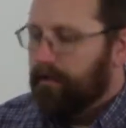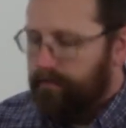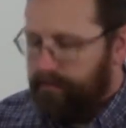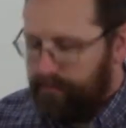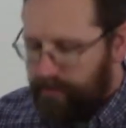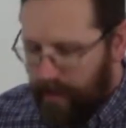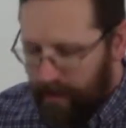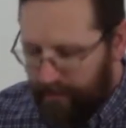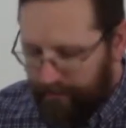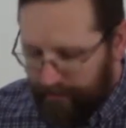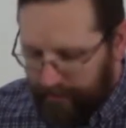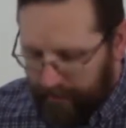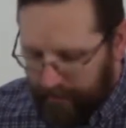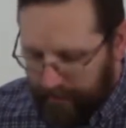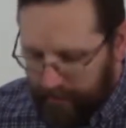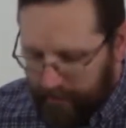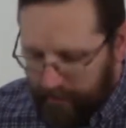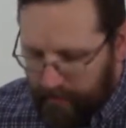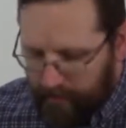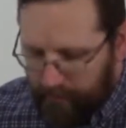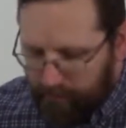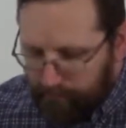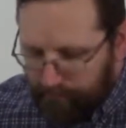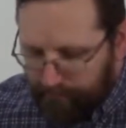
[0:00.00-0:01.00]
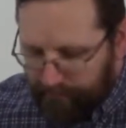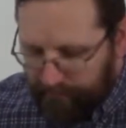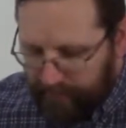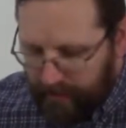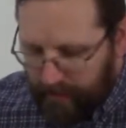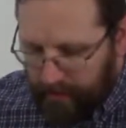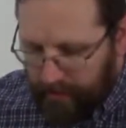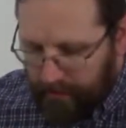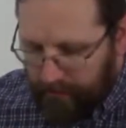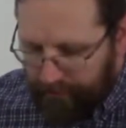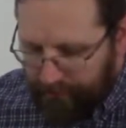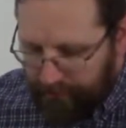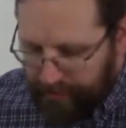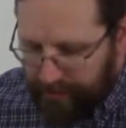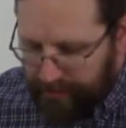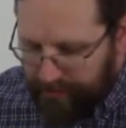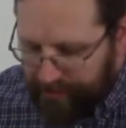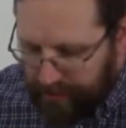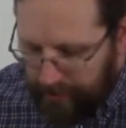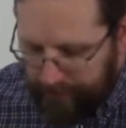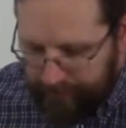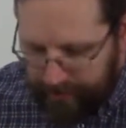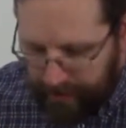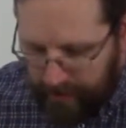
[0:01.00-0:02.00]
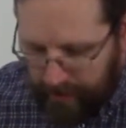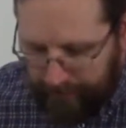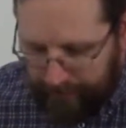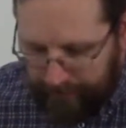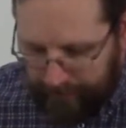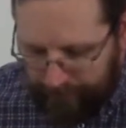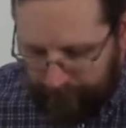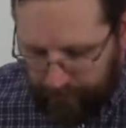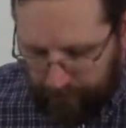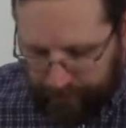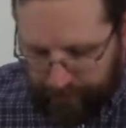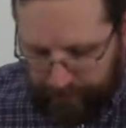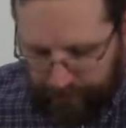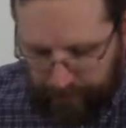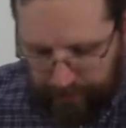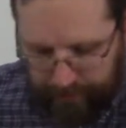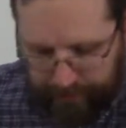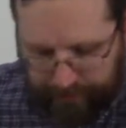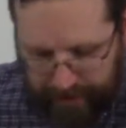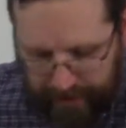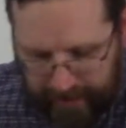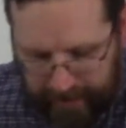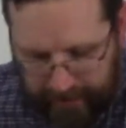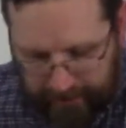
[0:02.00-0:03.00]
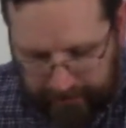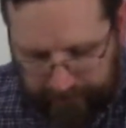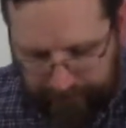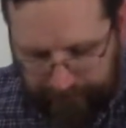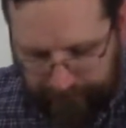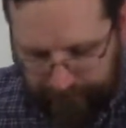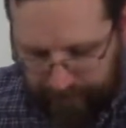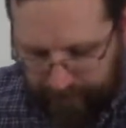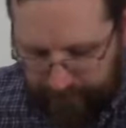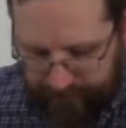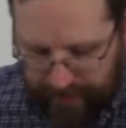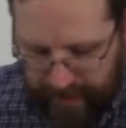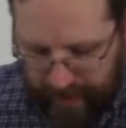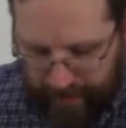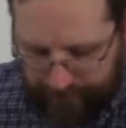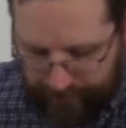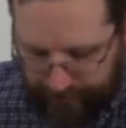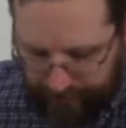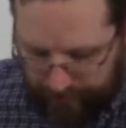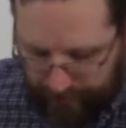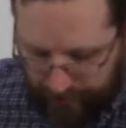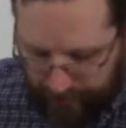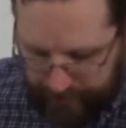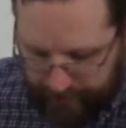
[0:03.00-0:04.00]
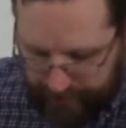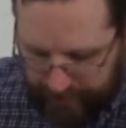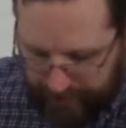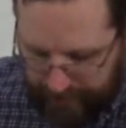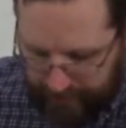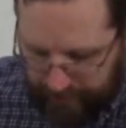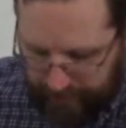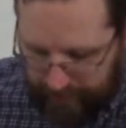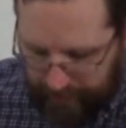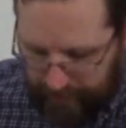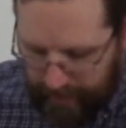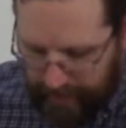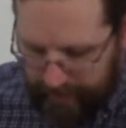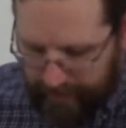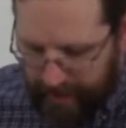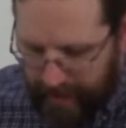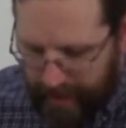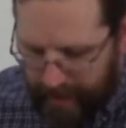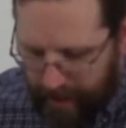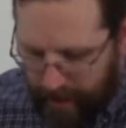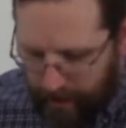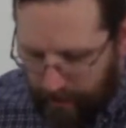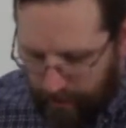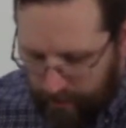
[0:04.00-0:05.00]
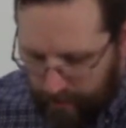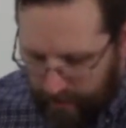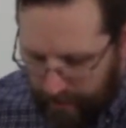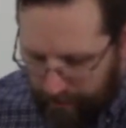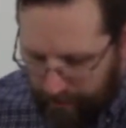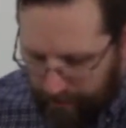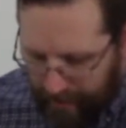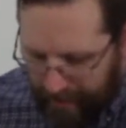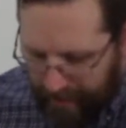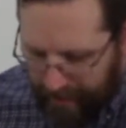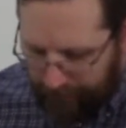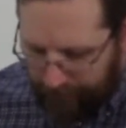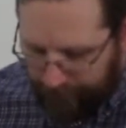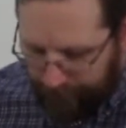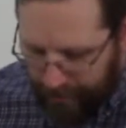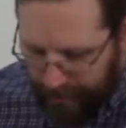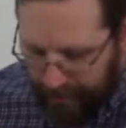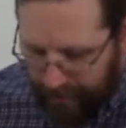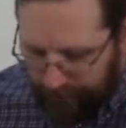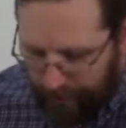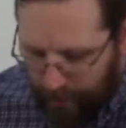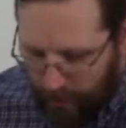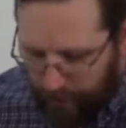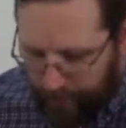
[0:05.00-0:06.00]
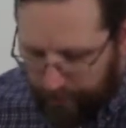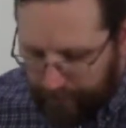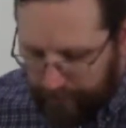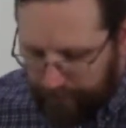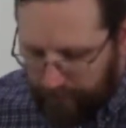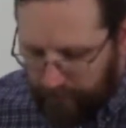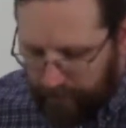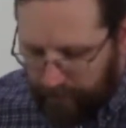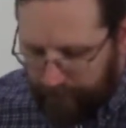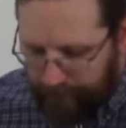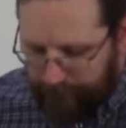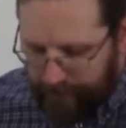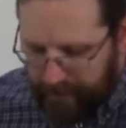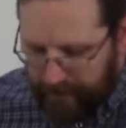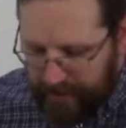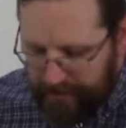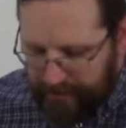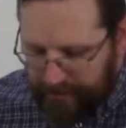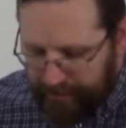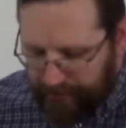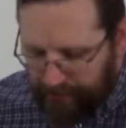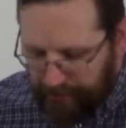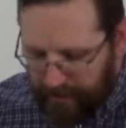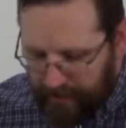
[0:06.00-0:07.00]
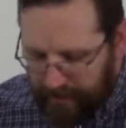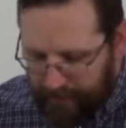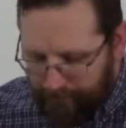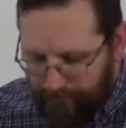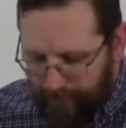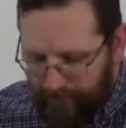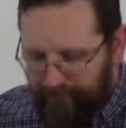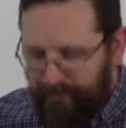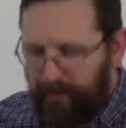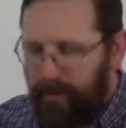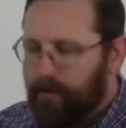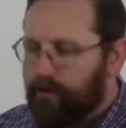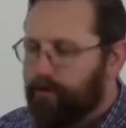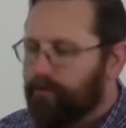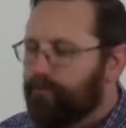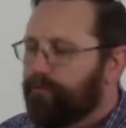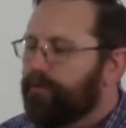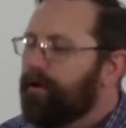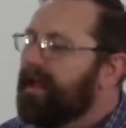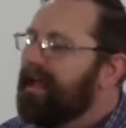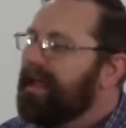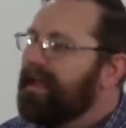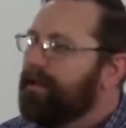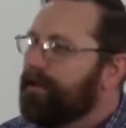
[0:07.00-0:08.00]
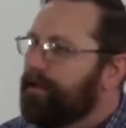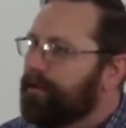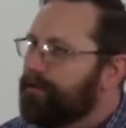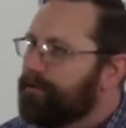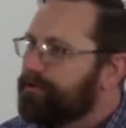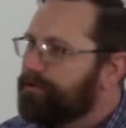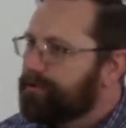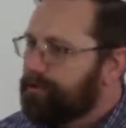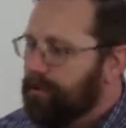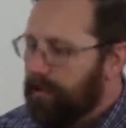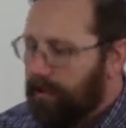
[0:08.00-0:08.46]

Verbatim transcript: nothing. He sums it up in verse 13 of chapter 13. And now abide faith, hope, and love, these three, but the greatest